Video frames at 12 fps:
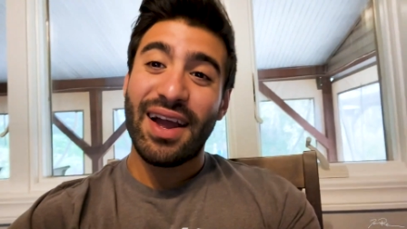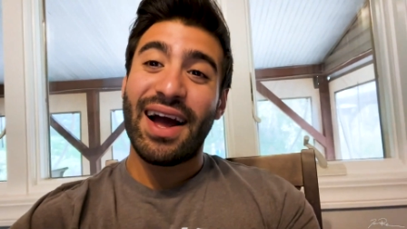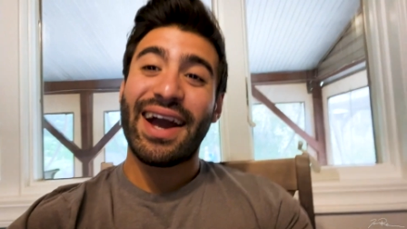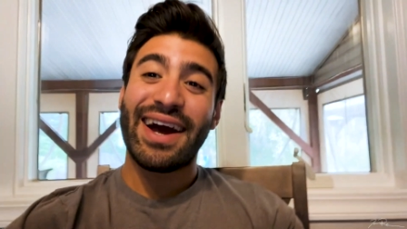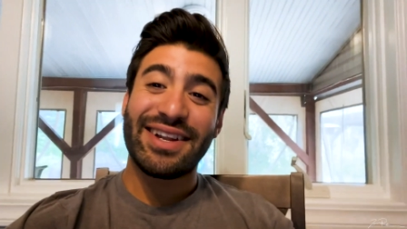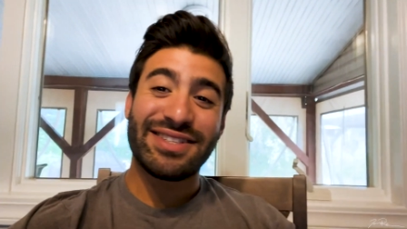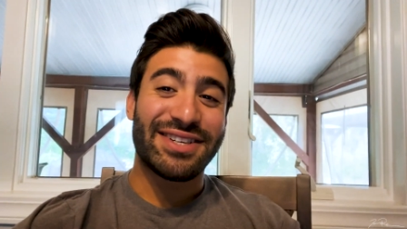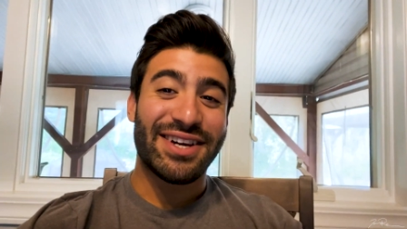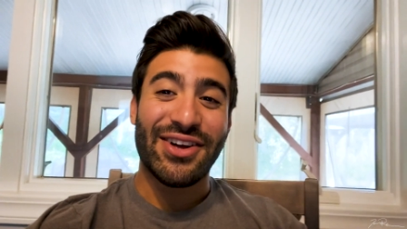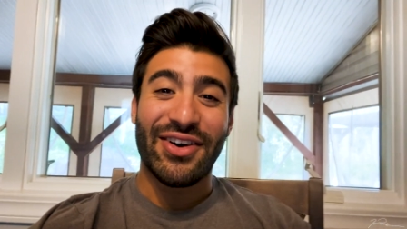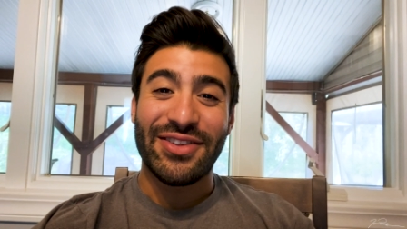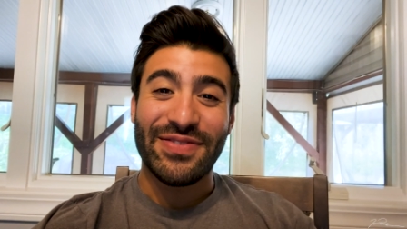I gotta
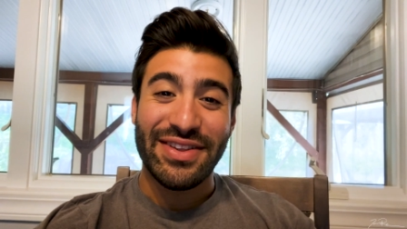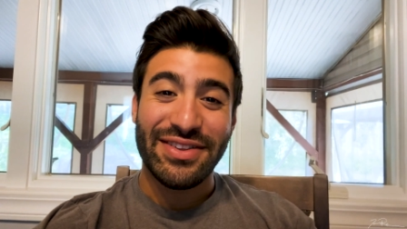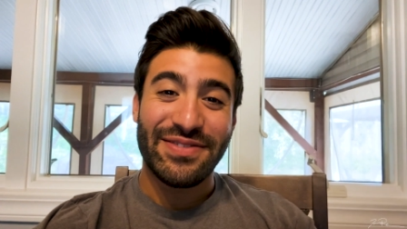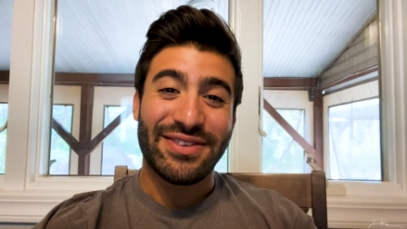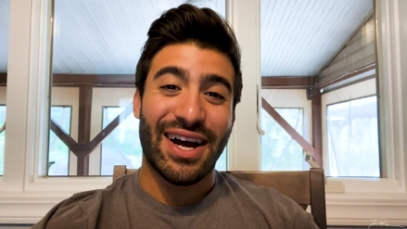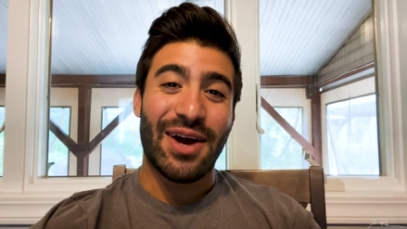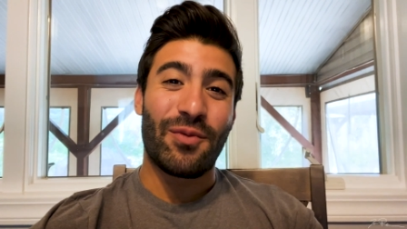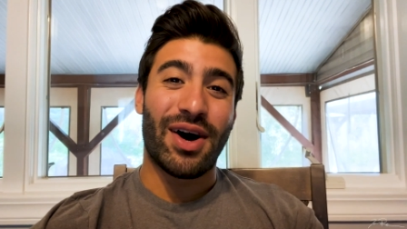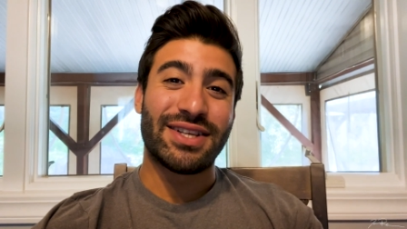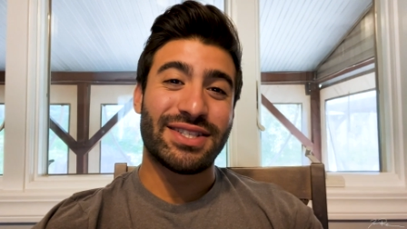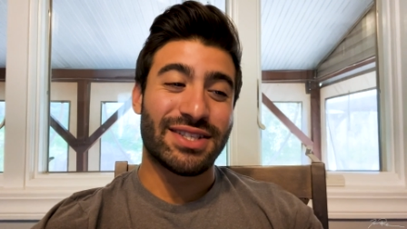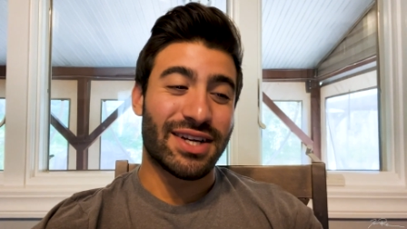say though, I spent some time
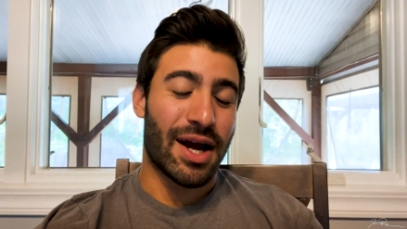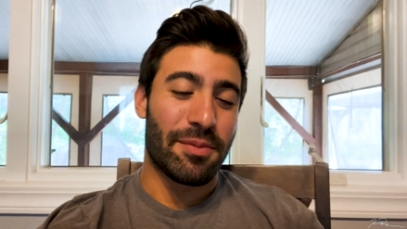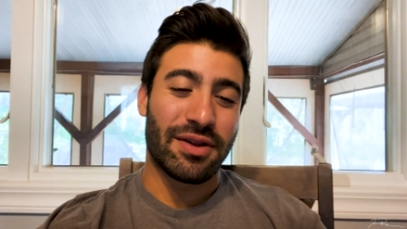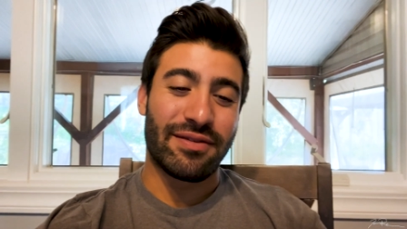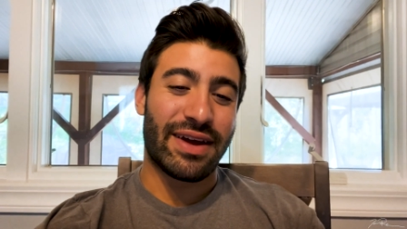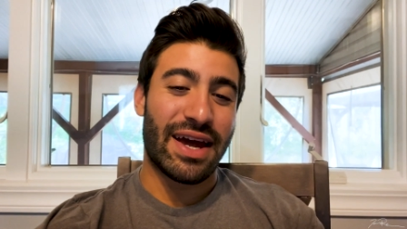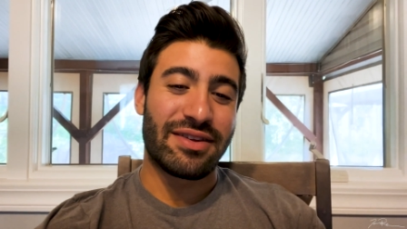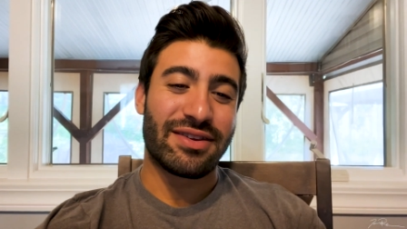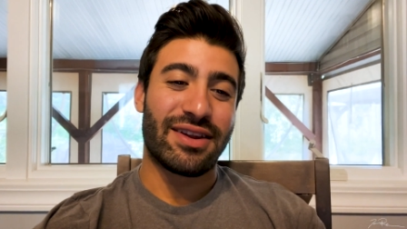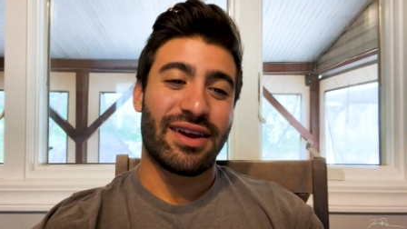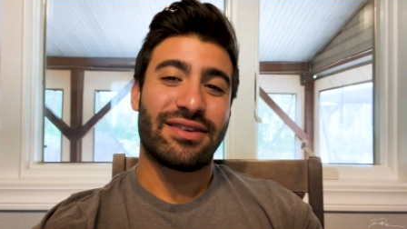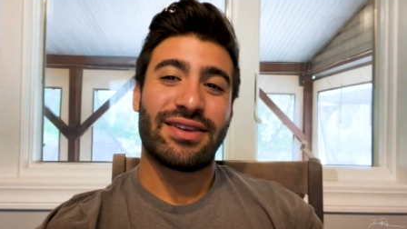watching a couple of
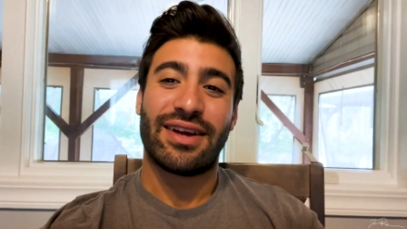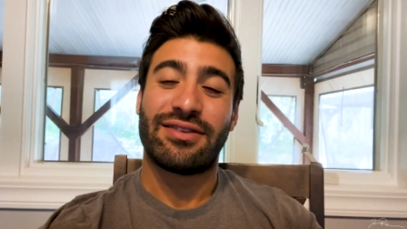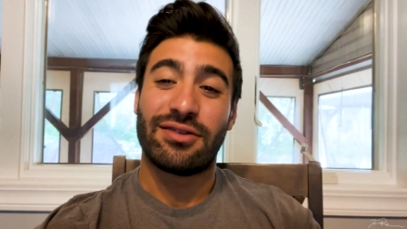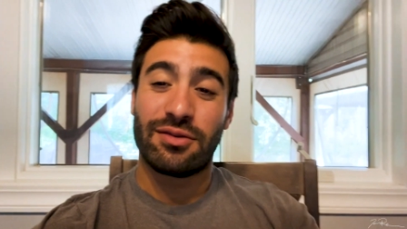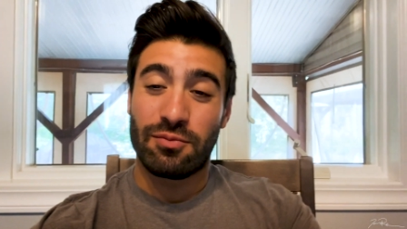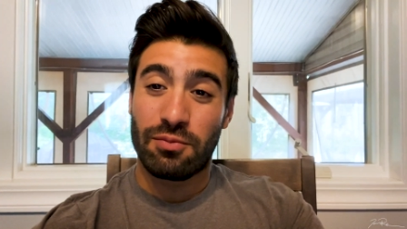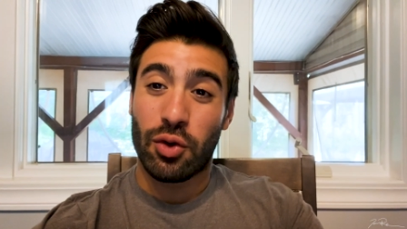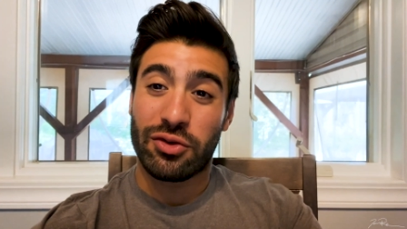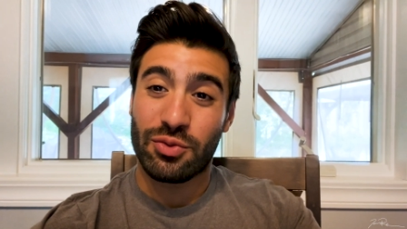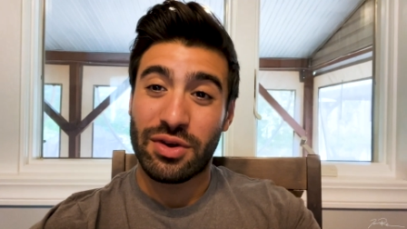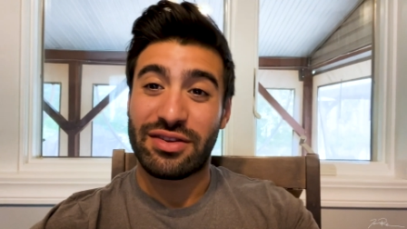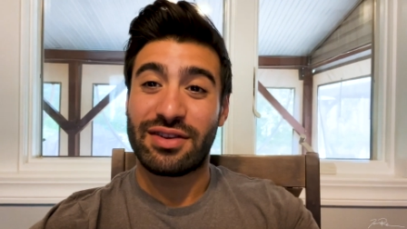Casey Neistat's
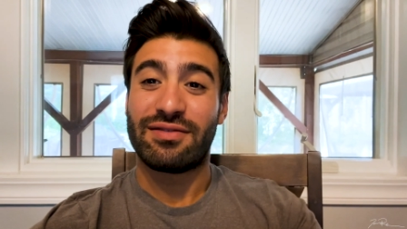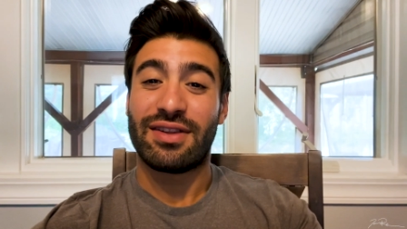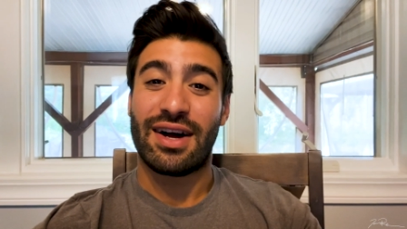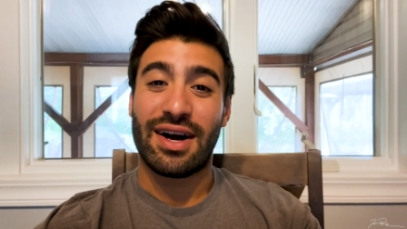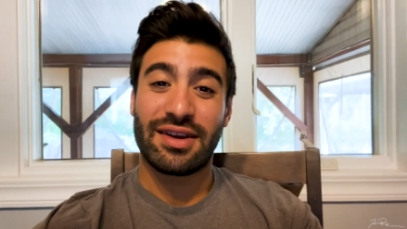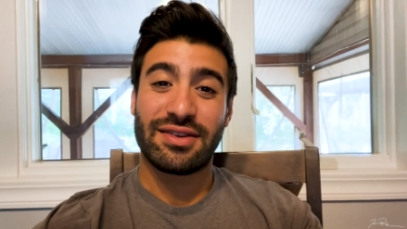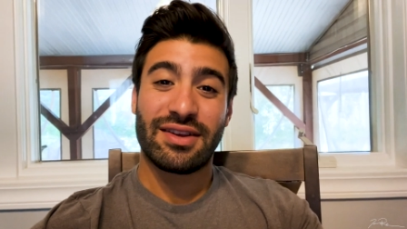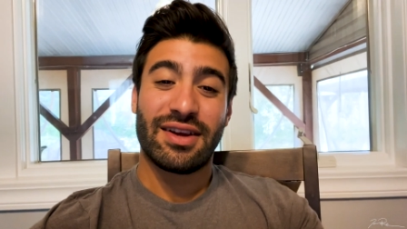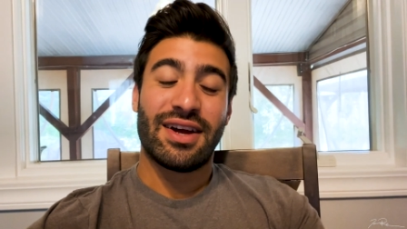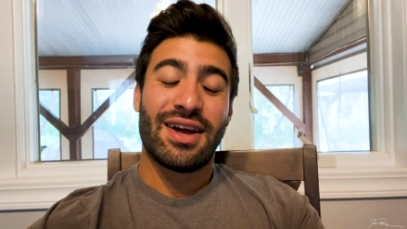most recent vlogs.